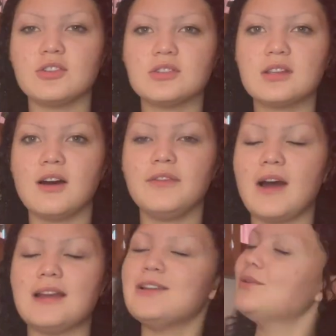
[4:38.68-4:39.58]
yourself,
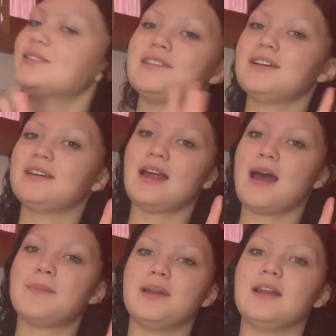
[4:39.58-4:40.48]
I know it's not gonna
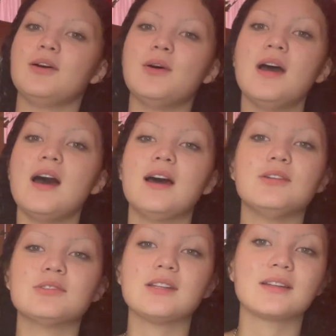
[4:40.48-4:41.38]
happen. I know
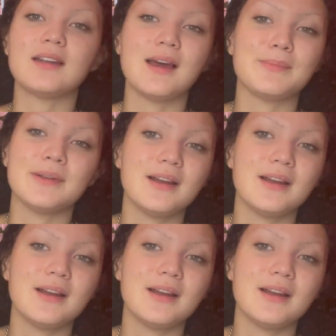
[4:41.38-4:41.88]
it's not gonna happen.